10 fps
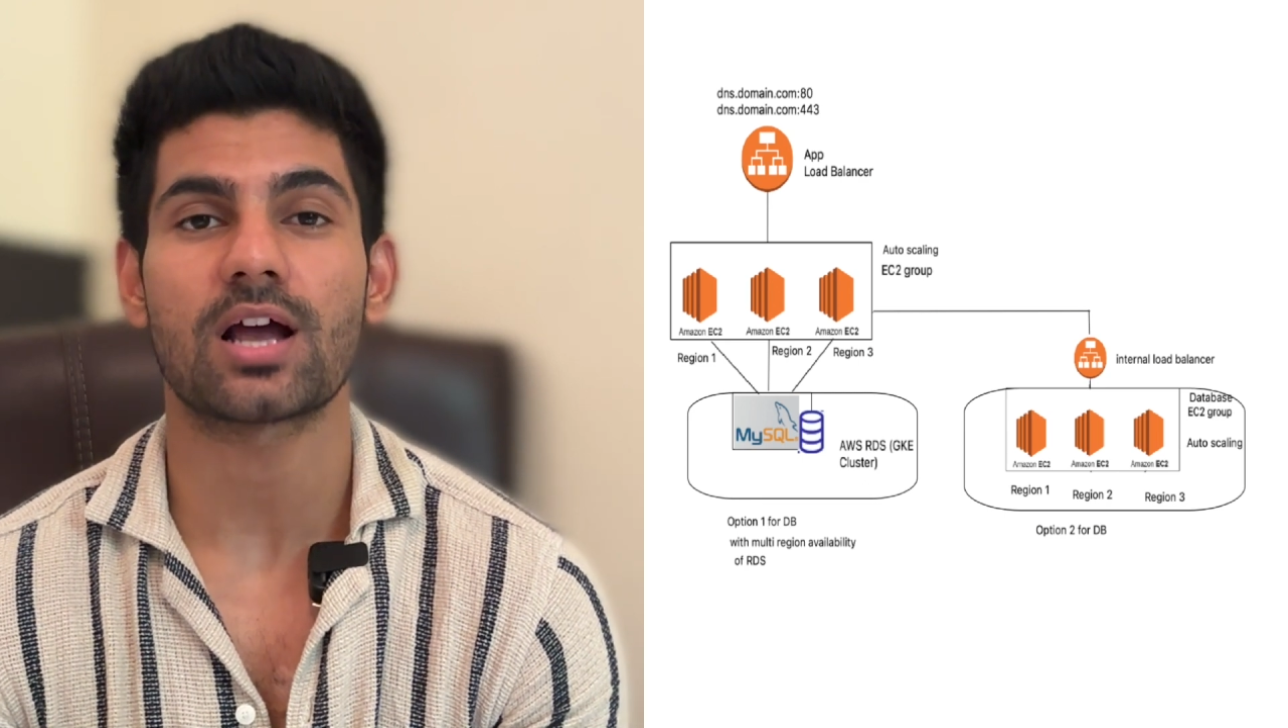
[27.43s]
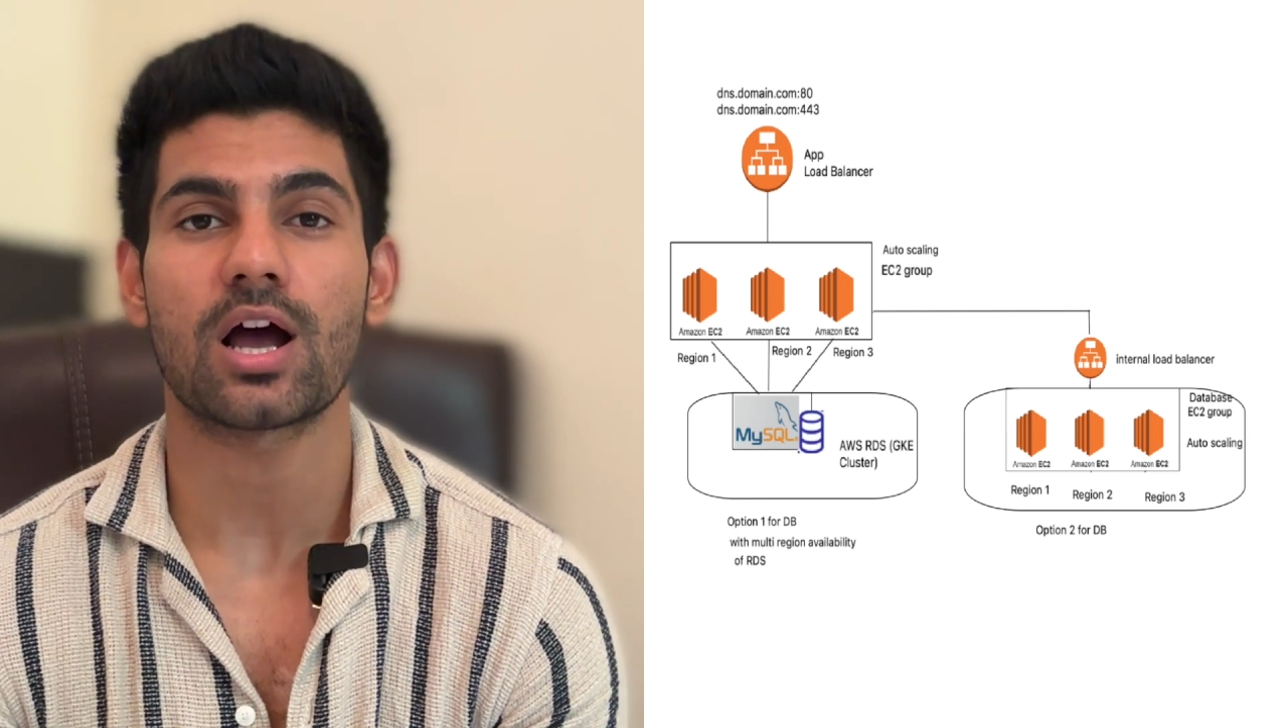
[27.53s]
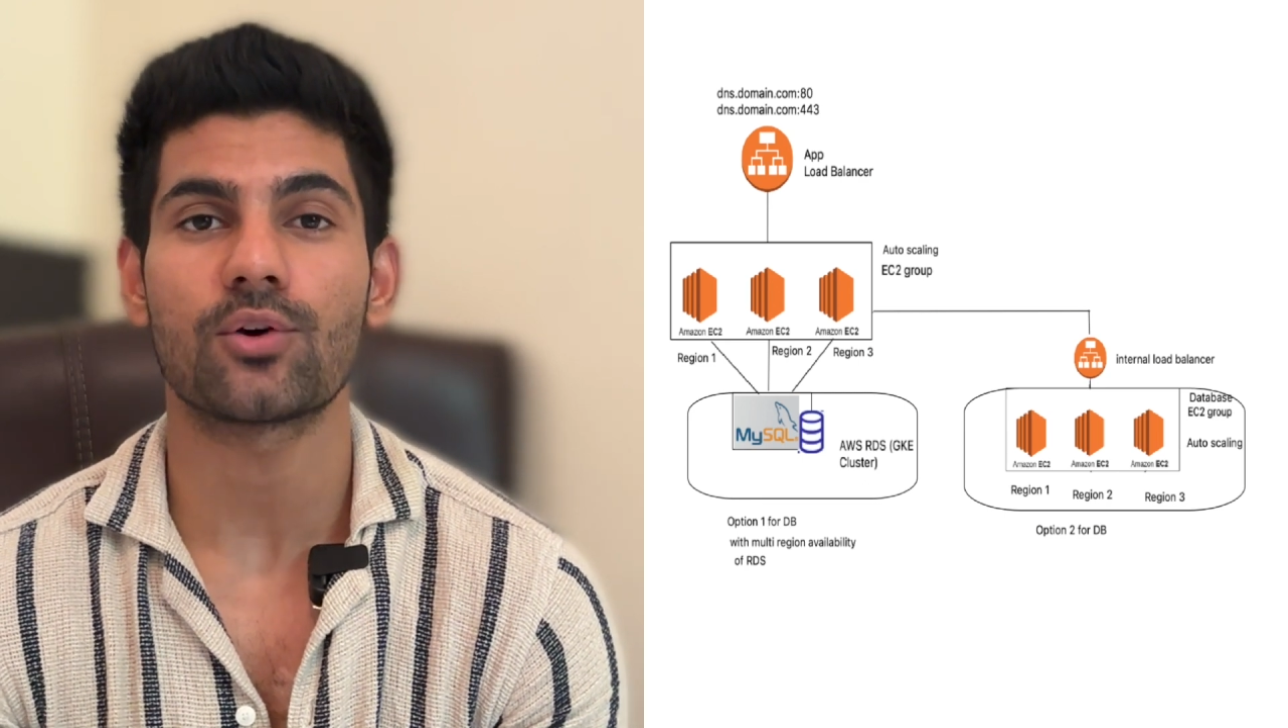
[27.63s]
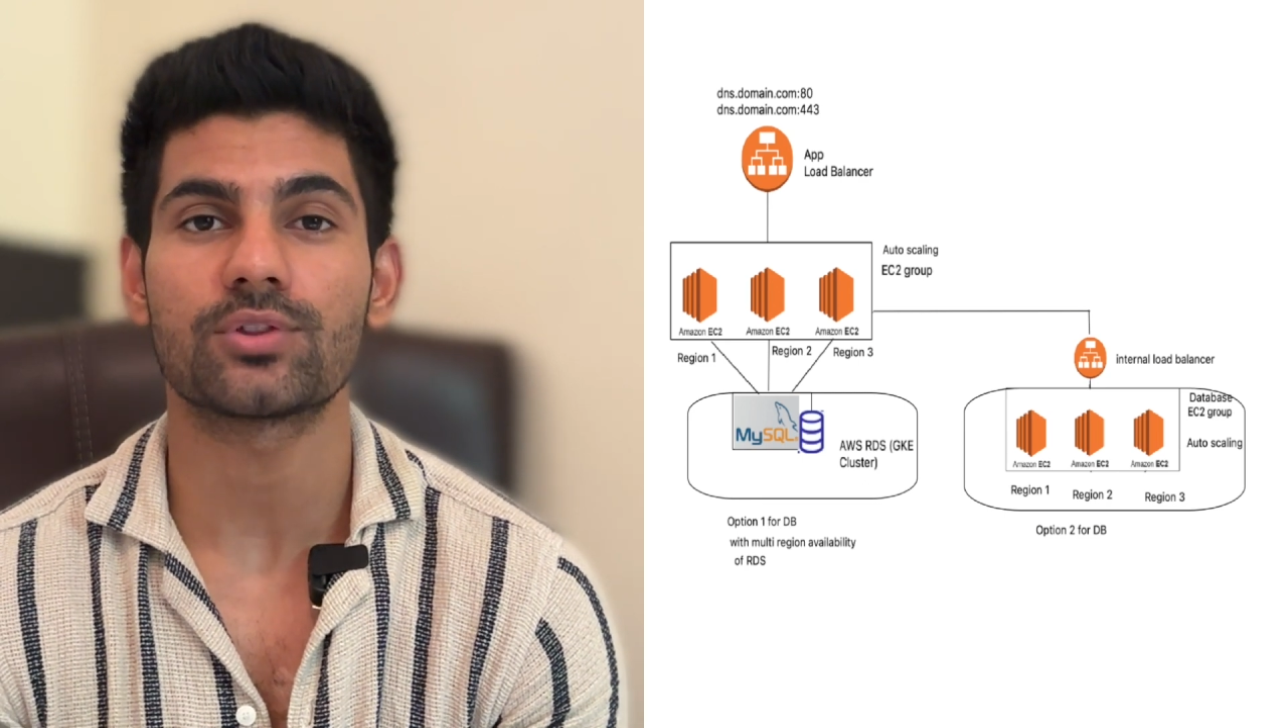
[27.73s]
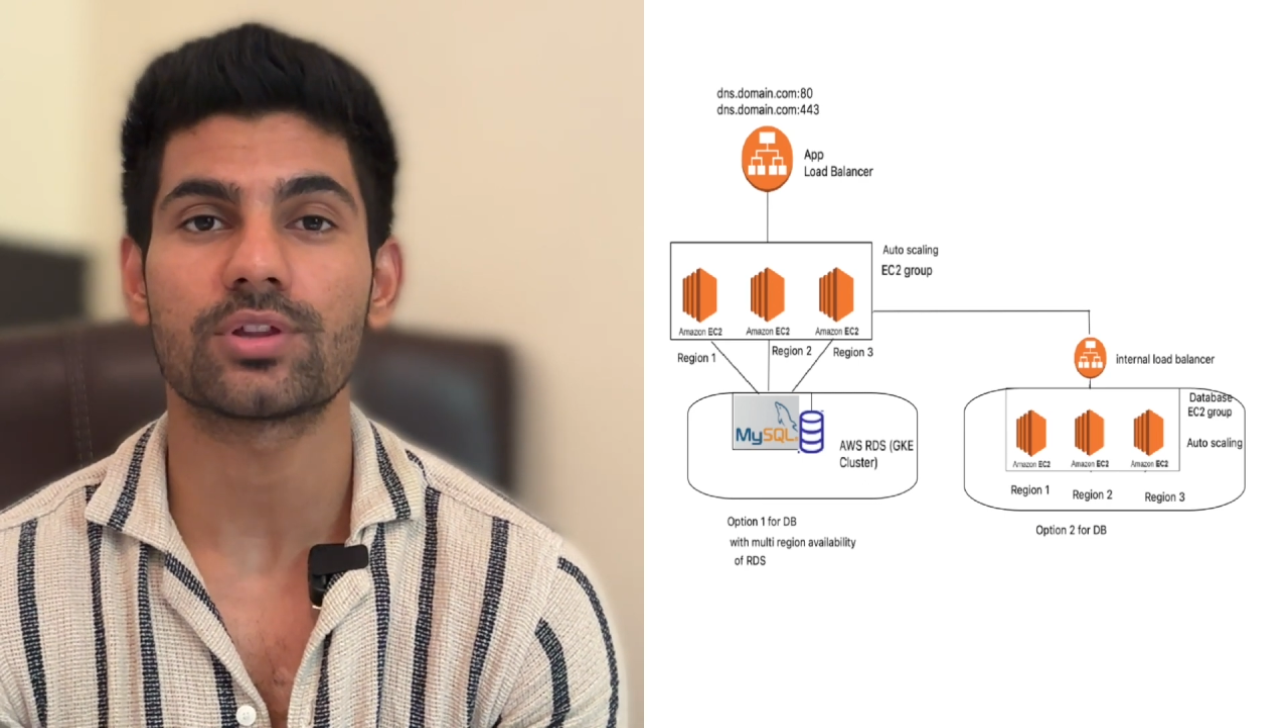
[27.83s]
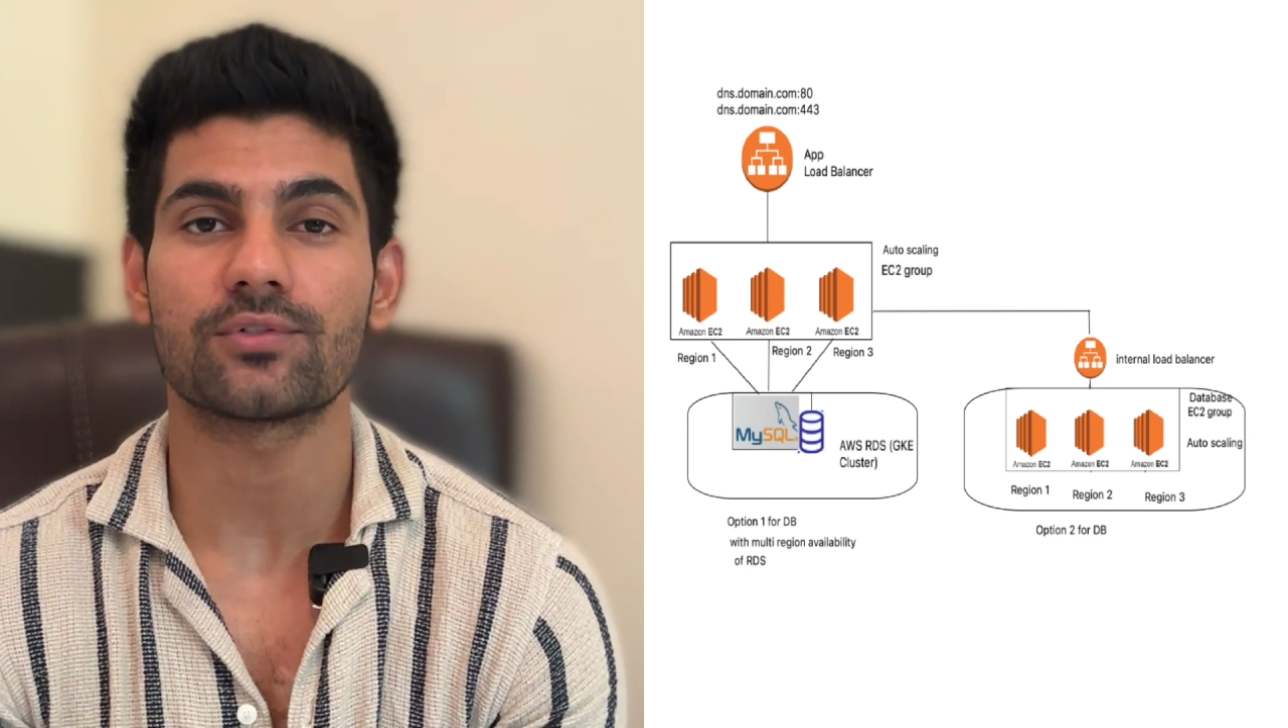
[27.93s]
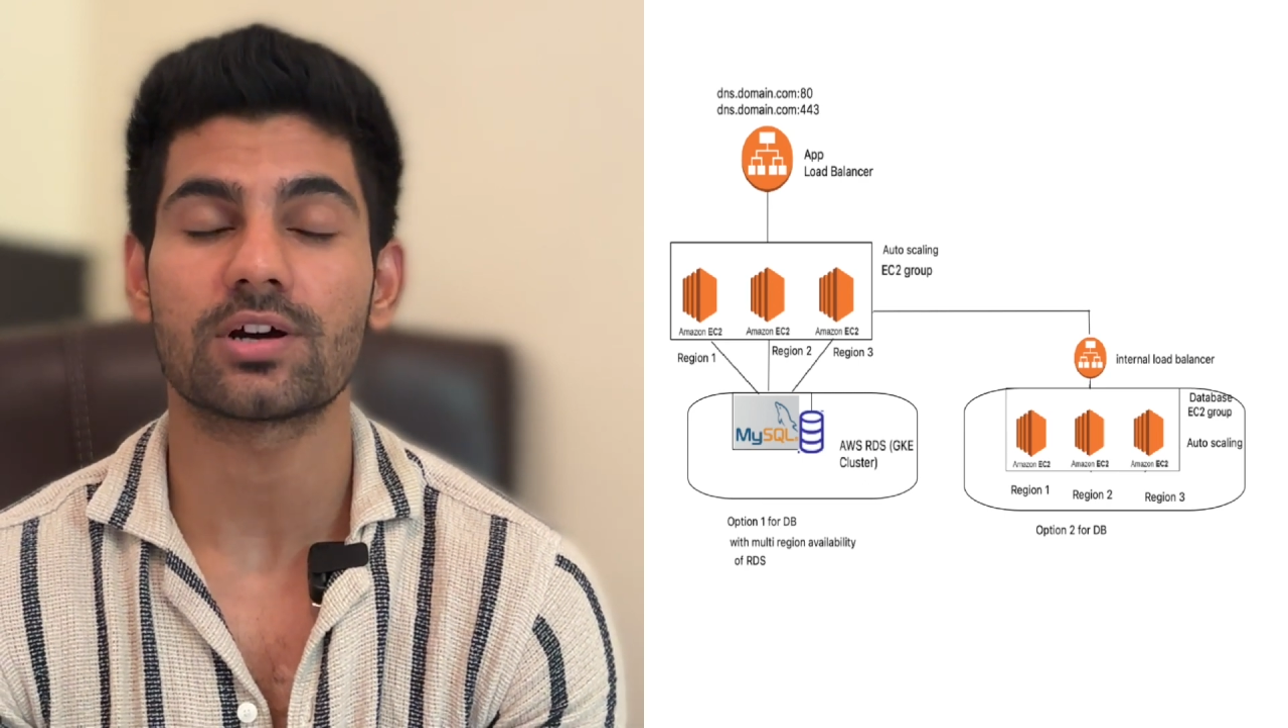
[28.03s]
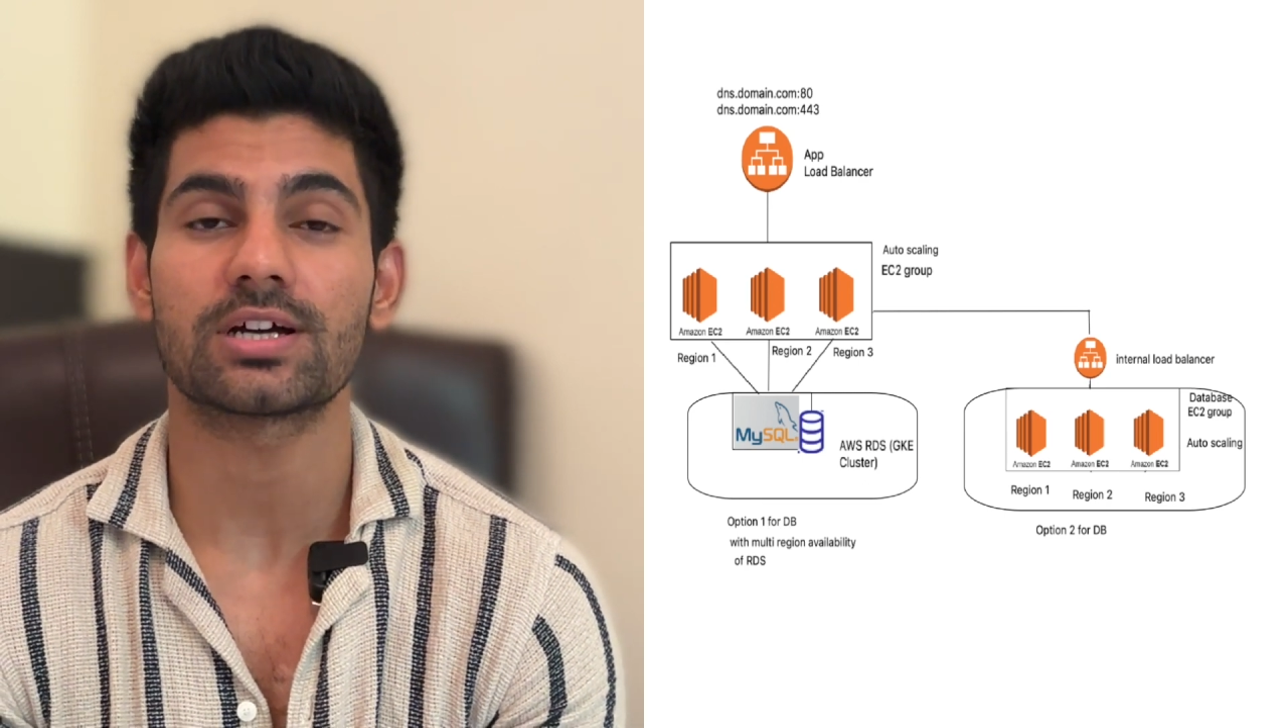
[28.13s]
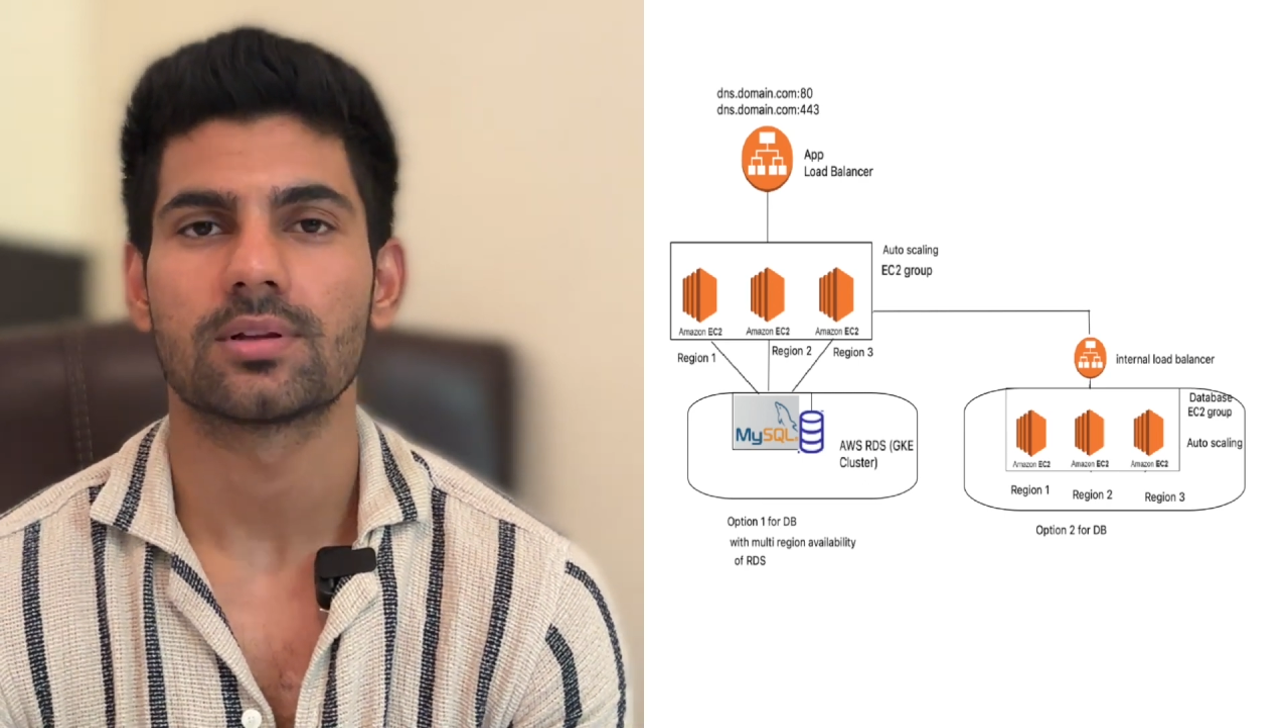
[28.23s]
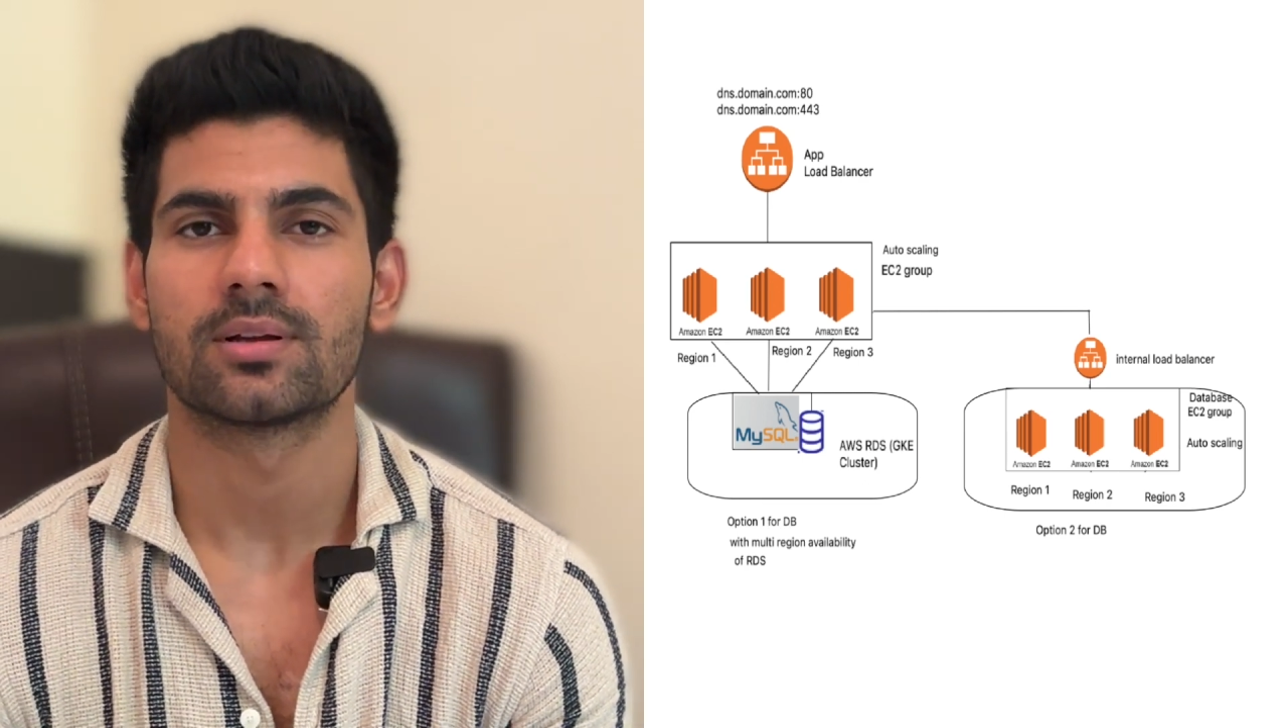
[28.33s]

how they work,